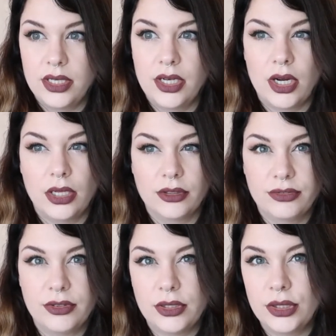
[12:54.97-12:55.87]

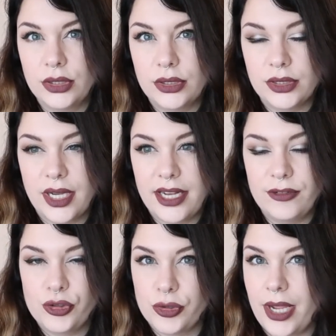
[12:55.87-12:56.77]
colorful kind
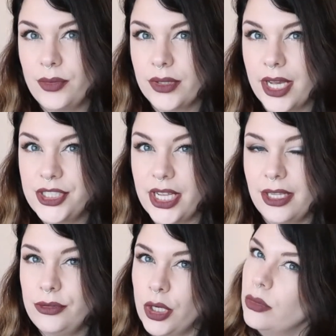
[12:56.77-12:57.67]
of trend with
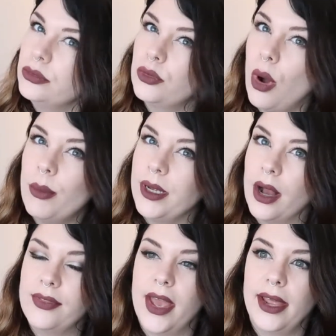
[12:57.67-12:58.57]
eyeshadow. Don't quote me
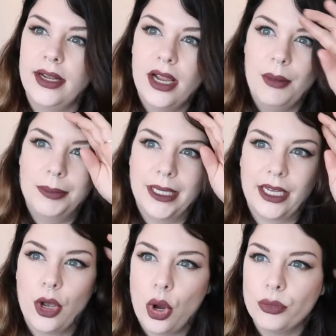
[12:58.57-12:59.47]
on that, but
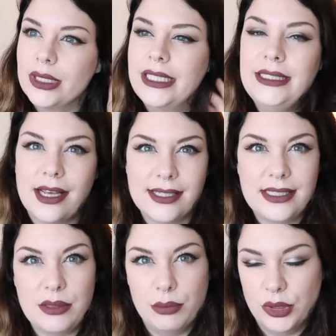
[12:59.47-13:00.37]
like really
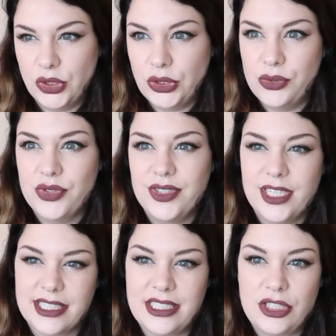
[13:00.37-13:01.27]
dusty blues and
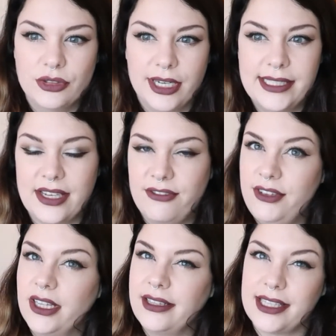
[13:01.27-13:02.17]
dusty greens. I
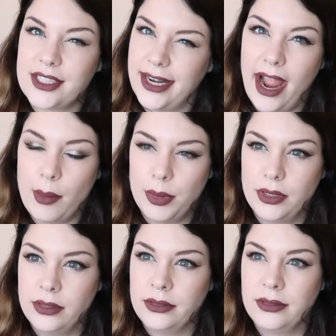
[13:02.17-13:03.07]
feel like that's gonna
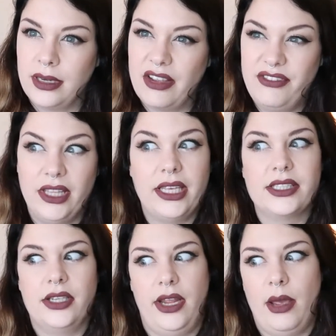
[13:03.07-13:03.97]
happen. I feel like
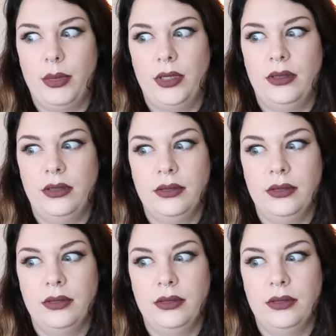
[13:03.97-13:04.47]
it's gonna happen.